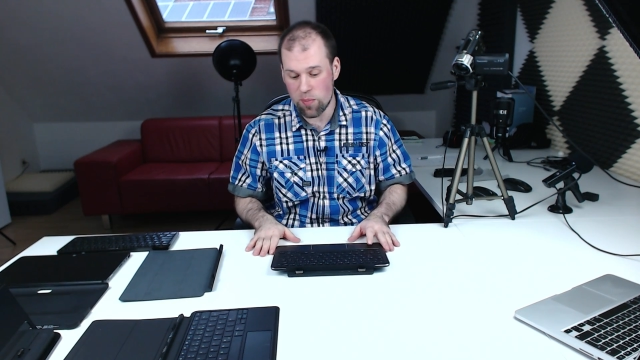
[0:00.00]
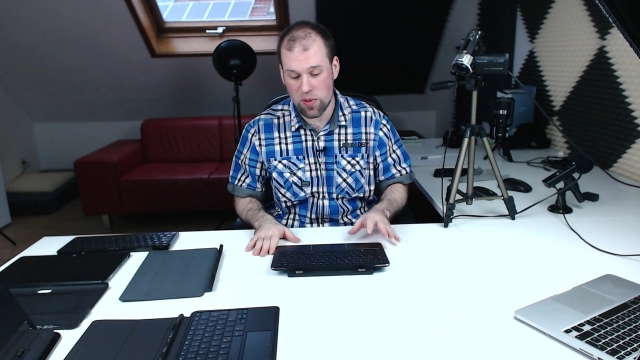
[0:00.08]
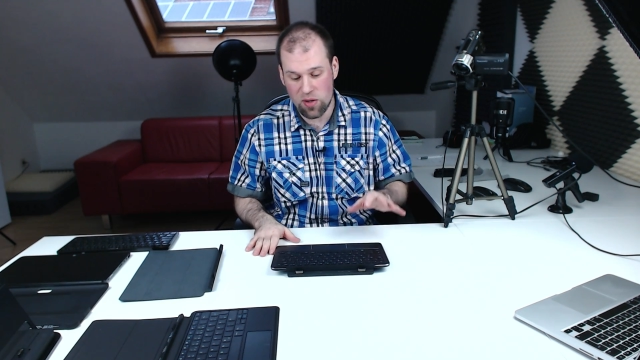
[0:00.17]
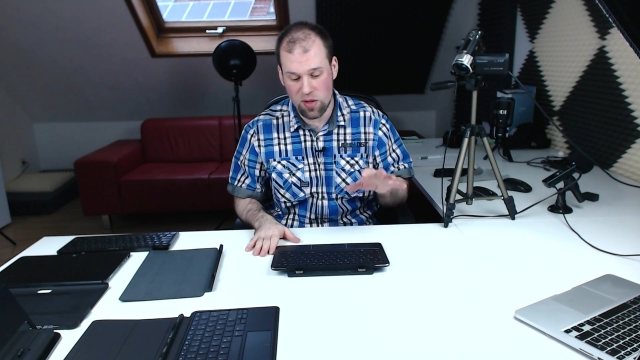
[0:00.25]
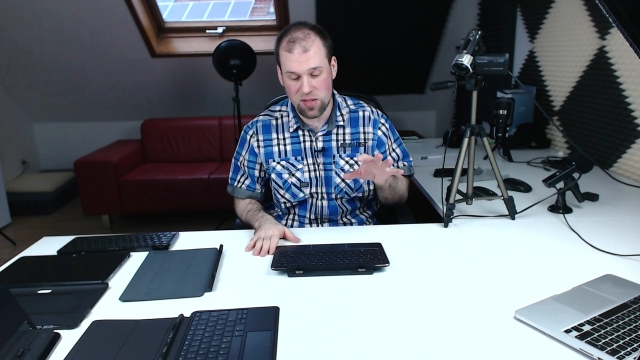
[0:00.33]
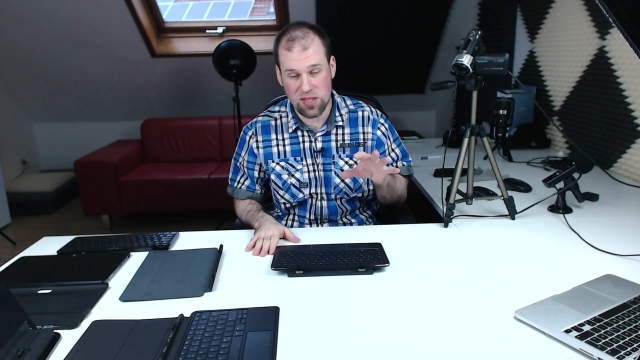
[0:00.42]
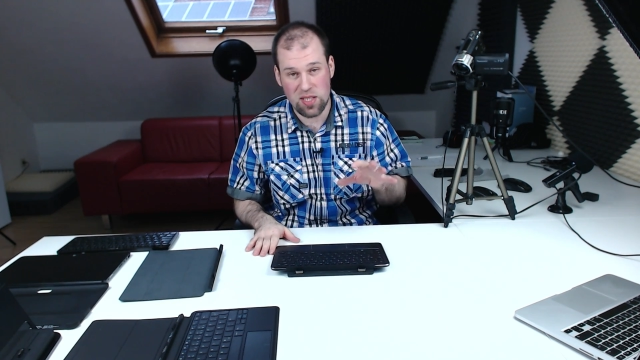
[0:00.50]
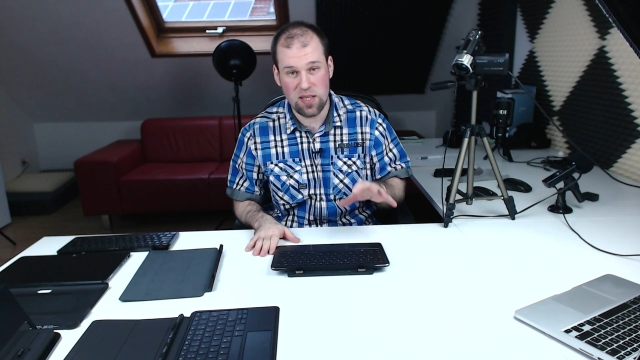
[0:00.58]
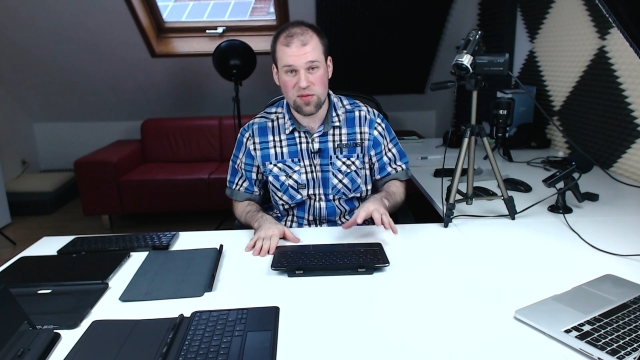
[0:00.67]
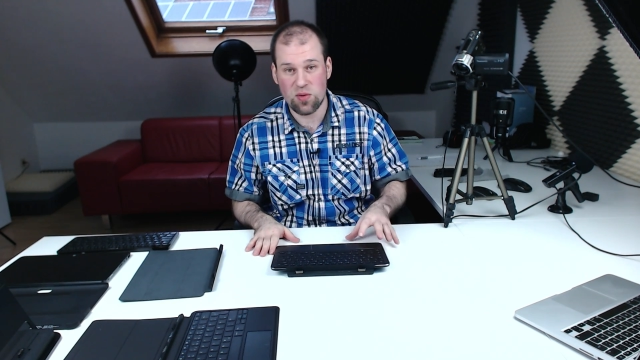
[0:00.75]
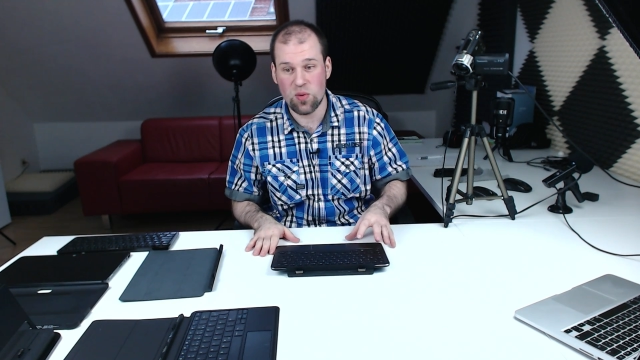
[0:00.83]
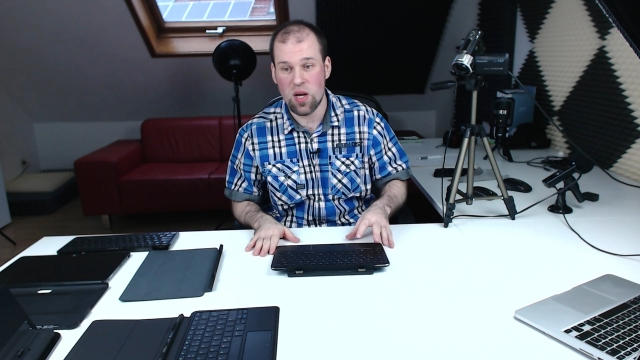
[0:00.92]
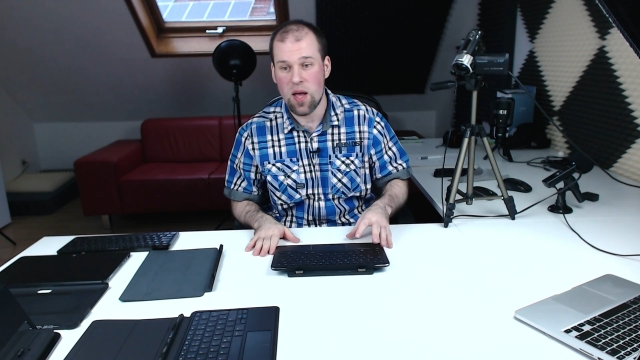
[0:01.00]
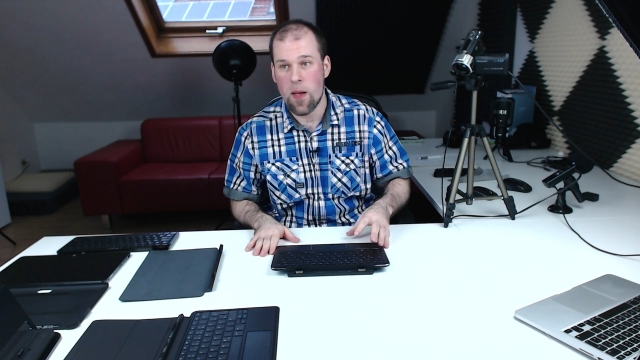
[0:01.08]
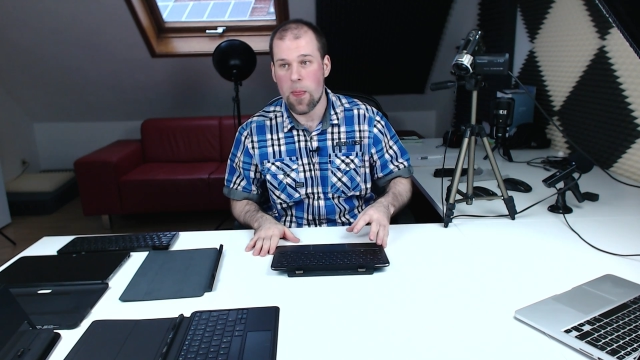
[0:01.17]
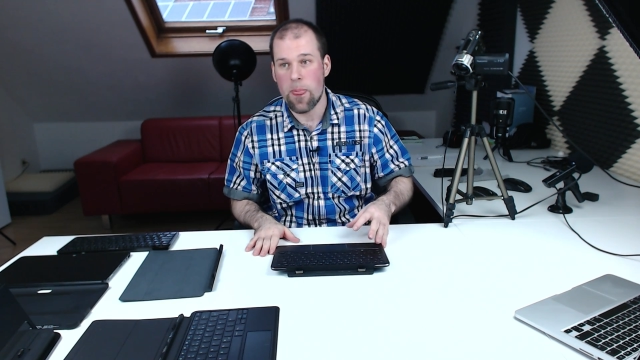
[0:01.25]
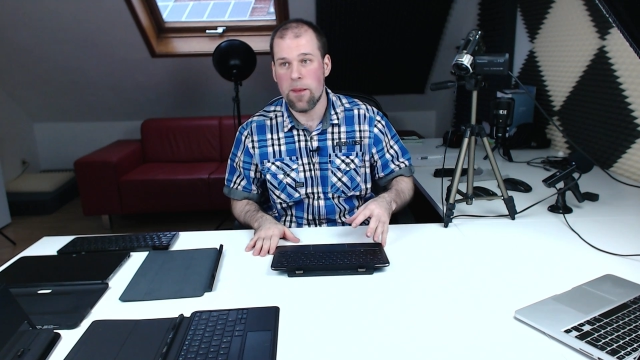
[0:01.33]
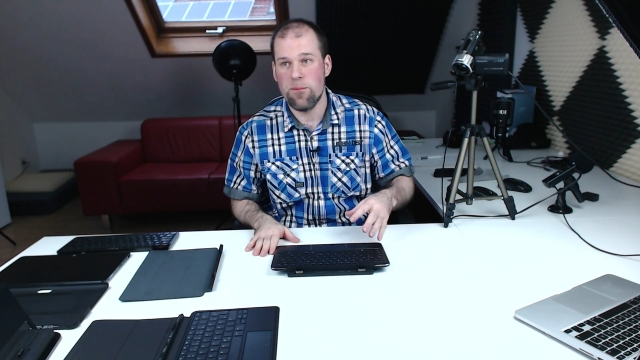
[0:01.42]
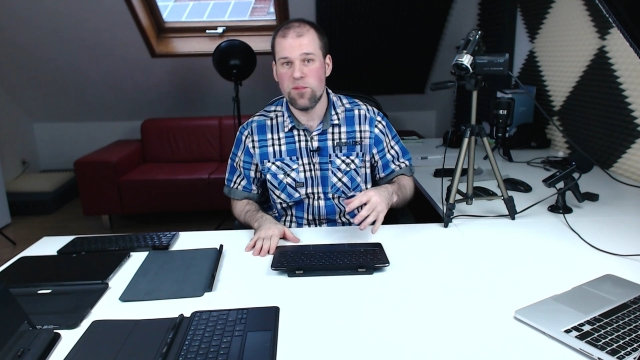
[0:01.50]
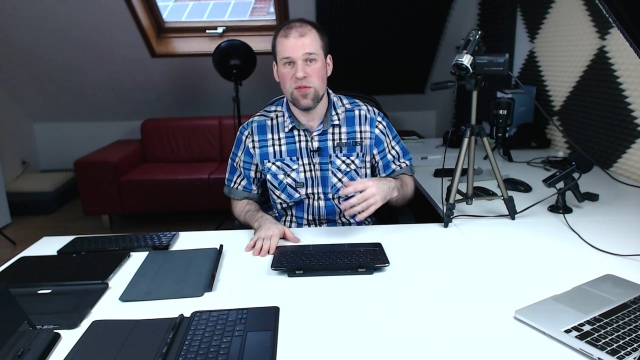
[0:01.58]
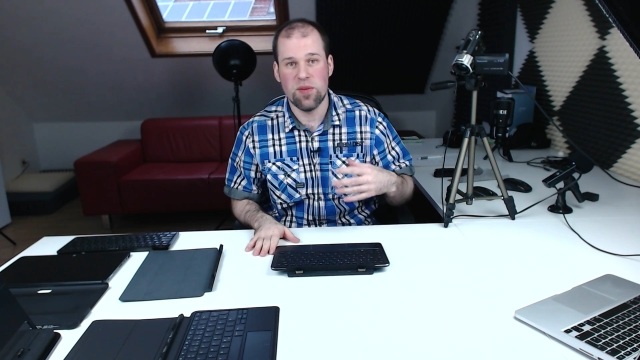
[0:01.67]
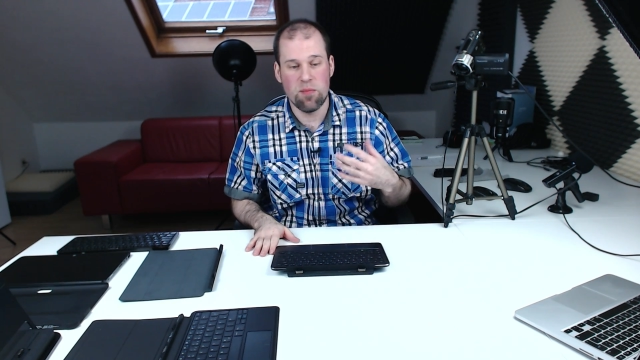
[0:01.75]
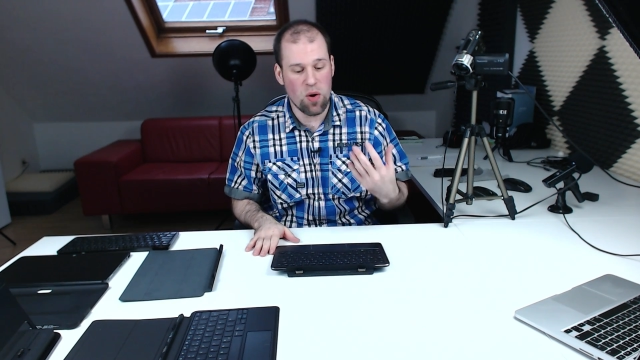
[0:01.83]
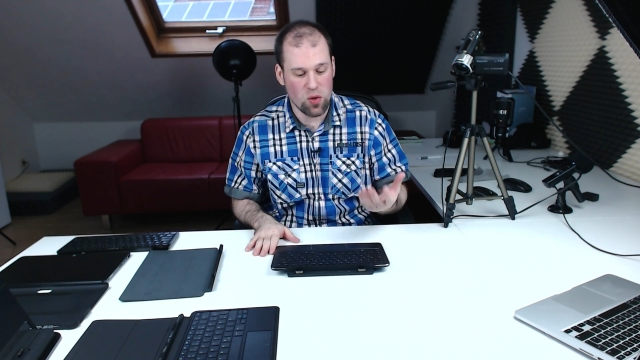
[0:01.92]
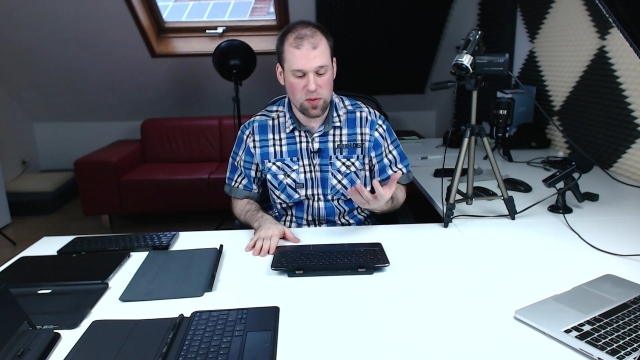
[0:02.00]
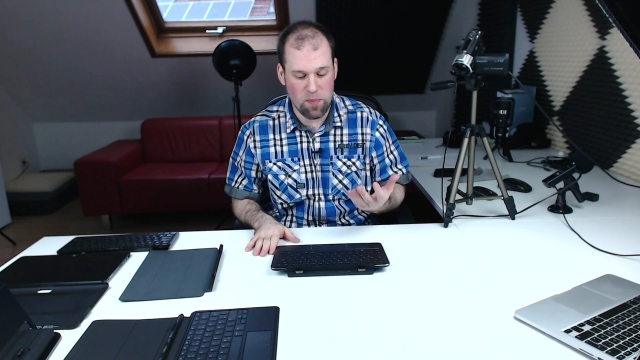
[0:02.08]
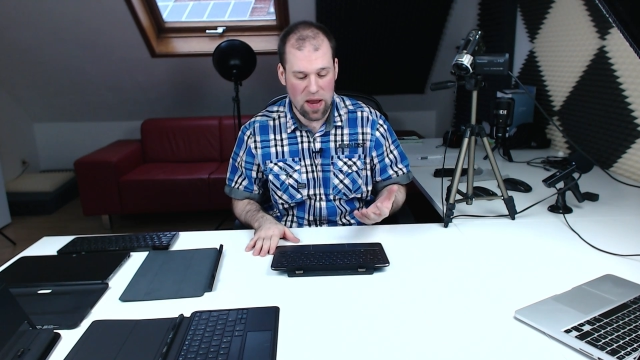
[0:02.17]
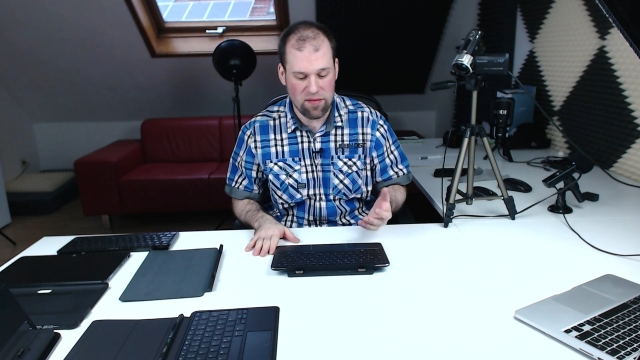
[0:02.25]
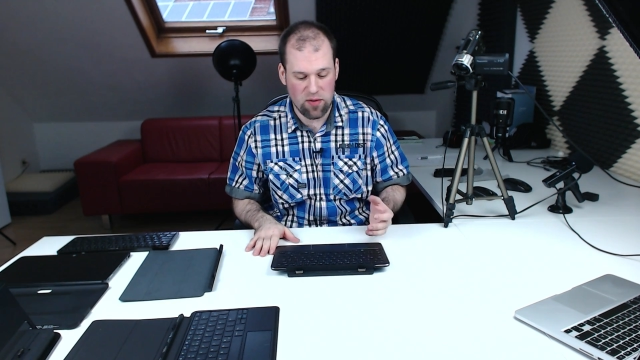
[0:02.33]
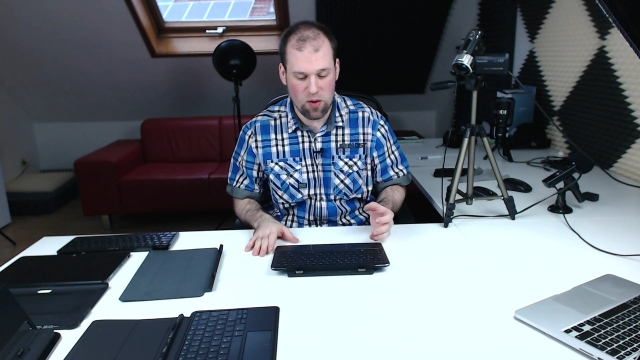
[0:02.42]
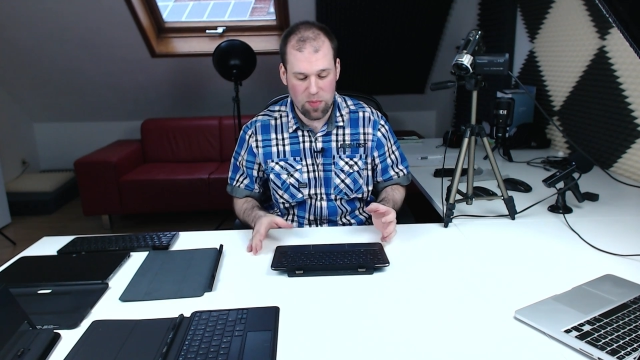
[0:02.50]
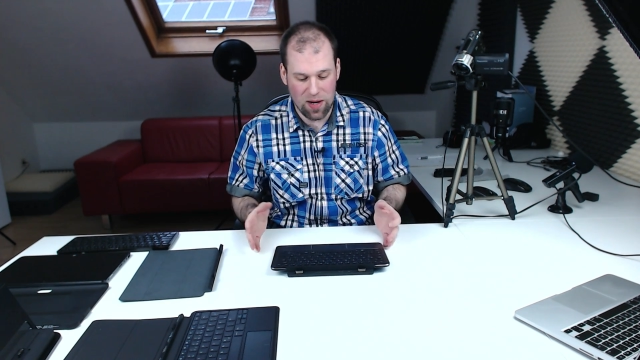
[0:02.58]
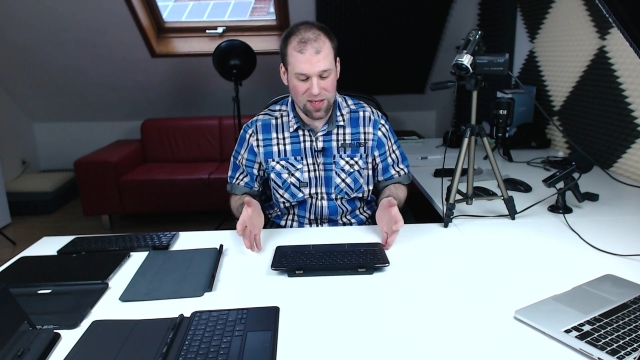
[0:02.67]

because it gives you the most bang for your buck.